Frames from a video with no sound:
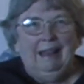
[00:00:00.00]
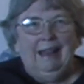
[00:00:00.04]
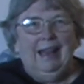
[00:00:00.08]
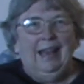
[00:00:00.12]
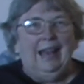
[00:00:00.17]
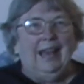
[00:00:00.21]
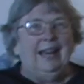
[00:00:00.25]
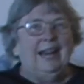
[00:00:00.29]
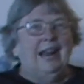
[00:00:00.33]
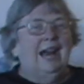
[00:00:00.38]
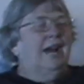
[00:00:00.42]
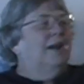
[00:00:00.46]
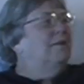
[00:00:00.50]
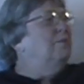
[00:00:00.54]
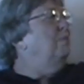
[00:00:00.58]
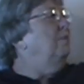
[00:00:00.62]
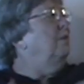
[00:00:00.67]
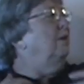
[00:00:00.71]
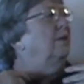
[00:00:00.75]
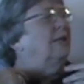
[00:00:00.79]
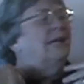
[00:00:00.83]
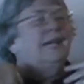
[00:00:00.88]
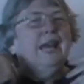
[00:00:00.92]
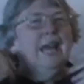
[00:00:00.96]
And I
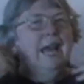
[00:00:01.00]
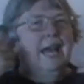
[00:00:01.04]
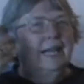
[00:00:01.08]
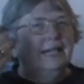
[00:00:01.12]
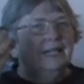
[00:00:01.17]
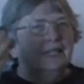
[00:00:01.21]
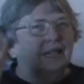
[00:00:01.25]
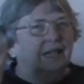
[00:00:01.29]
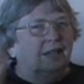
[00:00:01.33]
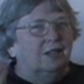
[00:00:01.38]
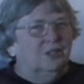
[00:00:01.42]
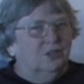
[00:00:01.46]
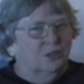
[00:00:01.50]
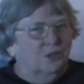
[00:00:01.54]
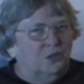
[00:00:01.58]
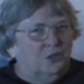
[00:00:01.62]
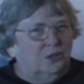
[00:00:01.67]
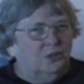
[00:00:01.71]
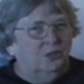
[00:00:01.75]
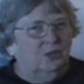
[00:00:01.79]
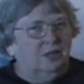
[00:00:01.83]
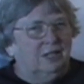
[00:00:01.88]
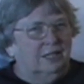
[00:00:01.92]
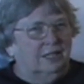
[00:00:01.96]
really hadn't
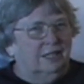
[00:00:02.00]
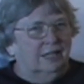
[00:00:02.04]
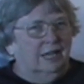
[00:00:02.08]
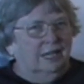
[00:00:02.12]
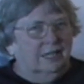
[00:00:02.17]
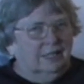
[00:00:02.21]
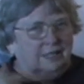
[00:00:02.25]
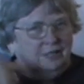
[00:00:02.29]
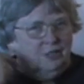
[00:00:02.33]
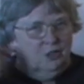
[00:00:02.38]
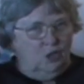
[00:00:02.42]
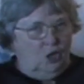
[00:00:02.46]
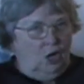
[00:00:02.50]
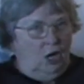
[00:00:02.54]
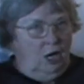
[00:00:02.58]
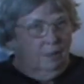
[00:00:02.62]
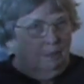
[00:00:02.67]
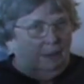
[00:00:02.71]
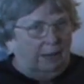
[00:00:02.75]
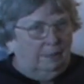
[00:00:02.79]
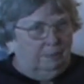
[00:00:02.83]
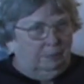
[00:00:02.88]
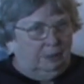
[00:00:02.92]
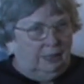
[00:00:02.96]
understood it as a
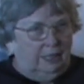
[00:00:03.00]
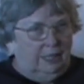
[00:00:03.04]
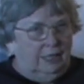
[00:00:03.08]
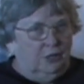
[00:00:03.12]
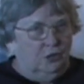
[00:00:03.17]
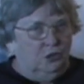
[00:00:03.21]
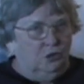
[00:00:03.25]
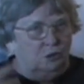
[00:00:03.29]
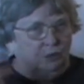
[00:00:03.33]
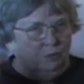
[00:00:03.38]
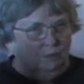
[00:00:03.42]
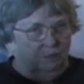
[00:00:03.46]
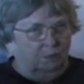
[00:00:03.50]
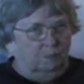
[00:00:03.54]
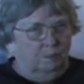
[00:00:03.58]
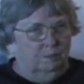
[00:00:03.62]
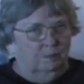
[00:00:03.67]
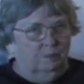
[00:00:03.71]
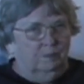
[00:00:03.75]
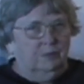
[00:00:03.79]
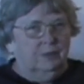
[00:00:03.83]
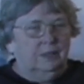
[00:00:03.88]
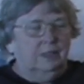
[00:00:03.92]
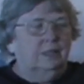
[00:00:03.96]
job application
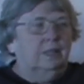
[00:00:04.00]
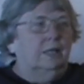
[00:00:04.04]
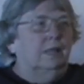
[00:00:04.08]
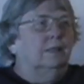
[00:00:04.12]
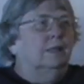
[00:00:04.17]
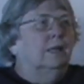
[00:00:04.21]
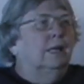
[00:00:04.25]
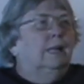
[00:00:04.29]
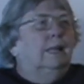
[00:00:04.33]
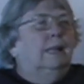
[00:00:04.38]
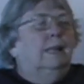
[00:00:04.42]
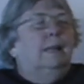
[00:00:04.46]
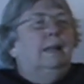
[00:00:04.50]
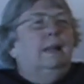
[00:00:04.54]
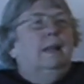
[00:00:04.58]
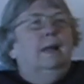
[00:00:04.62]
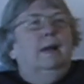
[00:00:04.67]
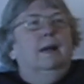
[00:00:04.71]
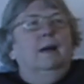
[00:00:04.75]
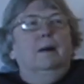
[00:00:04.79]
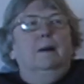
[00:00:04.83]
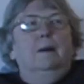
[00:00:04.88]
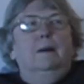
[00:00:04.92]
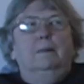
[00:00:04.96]
set.
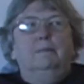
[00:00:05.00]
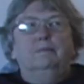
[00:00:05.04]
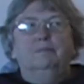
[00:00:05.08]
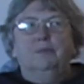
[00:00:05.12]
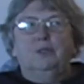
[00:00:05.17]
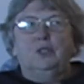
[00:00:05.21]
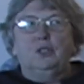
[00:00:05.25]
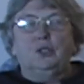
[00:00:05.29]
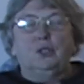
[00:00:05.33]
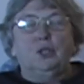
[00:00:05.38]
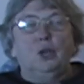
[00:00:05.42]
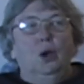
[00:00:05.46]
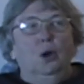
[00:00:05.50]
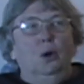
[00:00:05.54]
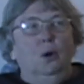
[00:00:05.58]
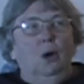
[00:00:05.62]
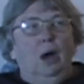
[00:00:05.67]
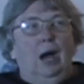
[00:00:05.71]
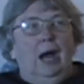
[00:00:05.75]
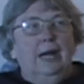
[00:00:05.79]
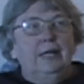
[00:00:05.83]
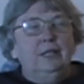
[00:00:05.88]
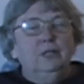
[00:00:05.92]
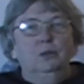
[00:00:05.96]
So
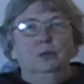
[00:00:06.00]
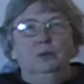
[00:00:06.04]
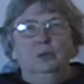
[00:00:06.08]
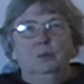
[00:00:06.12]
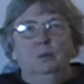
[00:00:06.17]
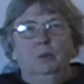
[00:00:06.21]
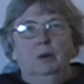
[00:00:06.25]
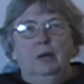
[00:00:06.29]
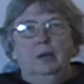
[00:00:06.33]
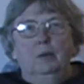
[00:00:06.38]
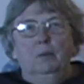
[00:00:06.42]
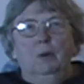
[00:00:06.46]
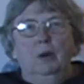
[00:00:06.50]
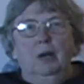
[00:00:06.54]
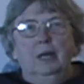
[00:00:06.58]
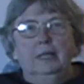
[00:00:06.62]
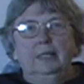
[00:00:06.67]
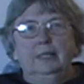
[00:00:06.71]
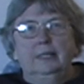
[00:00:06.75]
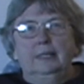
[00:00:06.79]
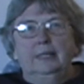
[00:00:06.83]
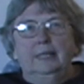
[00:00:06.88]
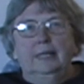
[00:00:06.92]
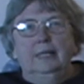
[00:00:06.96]
I told them what I
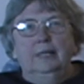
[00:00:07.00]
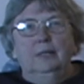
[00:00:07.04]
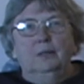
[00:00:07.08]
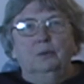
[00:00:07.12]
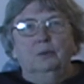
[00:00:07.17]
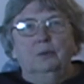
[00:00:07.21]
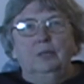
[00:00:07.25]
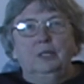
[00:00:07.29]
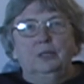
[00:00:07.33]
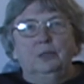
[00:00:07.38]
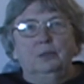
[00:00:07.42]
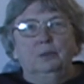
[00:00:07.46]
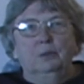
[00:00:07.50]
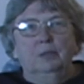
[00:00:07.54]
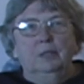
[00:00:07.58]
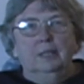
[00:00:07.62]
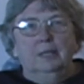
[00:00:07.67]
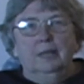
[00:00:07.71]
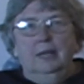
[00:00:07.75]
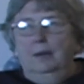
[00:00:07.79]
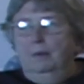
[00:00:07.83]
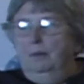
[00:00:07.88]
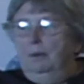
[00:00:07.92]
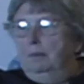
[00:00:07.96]
wanted, and they agreed to it,
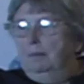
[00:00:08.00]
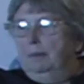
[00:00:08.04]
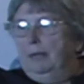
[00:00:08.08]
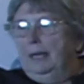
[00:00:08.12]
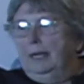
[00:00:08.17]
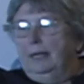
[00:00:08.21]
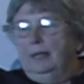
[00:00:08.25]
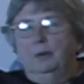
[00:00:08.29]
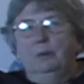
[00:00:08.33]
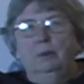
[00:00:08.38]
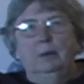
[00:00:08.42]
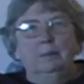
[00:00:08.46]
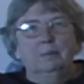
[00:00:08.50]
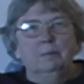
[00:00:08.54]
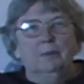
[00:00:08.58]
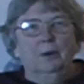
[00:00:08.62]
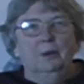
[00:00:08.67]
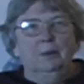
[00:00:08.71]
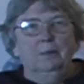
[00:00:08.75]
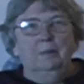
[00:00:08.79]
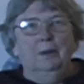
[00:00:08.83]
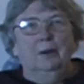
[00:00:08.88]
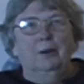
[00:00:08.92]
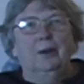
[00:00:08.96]
and I went back and quit
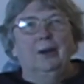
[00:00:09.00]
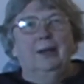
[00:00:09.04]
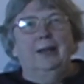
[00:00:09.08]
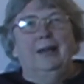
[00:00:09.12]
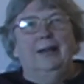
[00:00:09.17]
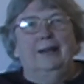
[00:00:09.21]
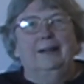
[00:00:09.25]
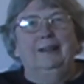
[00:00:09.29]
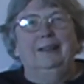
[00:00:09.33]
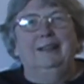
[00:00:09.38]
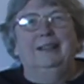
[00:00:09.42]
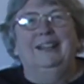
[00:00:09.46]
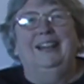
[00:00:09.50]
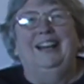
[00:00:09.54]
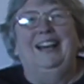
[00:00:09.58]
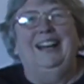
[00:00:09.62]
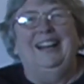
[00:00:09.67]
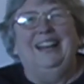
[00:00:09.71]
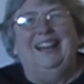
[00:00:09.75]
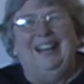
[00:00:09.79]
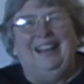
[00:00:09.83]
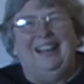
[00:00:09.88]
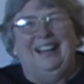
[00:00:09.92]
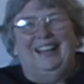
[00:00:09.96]
Martin
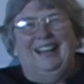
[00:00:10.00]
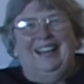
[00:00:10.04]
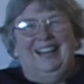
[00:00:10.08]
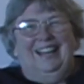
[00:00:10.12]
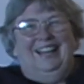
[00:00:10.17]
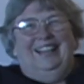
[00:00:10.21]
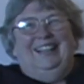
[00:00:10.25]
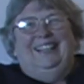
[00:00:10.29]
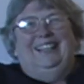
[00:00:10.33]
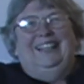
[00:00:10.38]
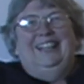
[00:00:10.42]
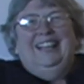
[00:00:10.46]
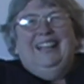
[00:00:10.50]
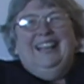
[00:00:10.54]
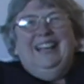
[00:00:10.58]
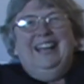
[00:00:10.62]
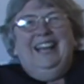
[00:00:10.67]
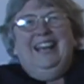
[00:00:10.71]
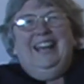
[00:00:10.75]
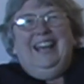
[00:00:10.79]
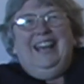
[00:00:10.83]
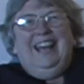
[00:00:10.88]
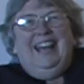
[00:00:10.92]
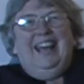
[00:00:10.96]
Marietta
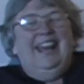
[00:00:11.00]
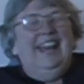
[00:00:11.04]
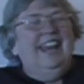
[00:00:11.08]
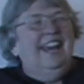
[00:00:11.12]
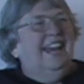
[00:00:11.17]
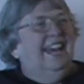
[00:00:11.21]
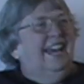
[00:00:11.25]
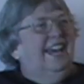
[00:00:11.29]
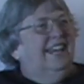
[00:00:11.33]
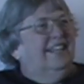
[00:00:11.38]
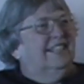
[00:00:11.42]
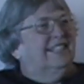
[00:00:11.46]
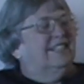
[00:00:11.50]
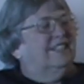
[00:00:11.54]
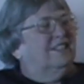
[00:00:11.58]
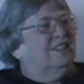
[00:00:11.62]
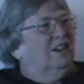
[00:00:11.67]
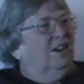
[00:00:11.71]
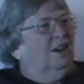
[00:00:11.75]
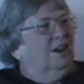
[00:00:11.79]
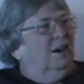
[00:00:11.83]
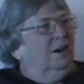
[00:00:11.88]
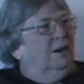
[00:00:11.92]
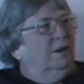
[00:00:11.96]
and
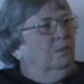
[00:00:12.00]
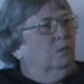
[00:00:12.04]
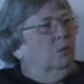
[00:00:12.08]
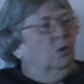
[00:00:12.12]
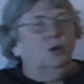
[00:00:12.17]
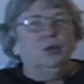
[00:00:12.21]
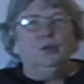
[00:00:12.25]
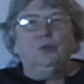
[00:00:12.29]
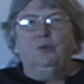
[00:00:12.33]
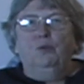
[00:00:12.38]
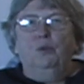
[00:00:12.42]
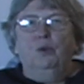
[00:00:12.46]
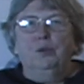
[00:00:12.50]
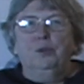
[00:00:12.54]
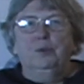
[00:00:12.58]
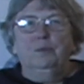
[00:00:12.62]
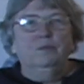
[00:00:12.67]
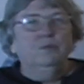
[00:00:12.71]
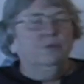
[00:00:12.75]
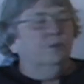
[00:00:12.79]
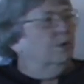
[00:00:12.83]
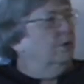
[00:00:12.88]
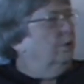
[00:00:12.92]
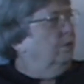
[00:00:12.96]
worked for them
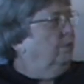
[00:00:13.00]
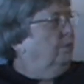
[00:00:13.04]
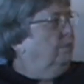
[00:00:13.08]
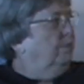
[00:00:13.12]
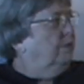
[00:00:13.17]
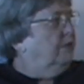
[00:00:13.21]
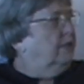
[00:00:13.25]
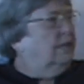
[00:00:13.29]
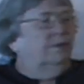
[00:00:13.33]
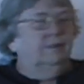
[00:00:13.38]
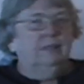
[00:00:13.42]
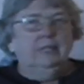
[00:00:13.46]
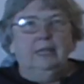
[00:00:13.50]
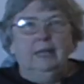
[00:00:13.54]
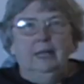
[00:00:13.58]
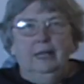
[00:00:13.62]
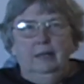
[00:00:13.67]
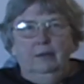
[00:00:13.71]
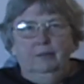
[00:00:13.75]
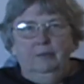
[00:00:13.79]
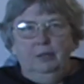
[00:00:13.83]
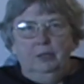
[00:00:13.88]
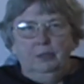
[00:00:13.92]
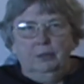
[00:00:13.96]
for
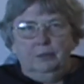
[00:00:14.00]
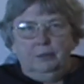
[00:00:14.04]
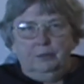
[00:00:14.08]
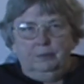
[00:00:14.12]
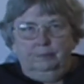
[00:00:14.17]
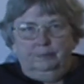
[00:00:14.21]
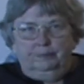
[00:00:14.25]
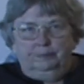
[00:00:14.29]
7.5 years.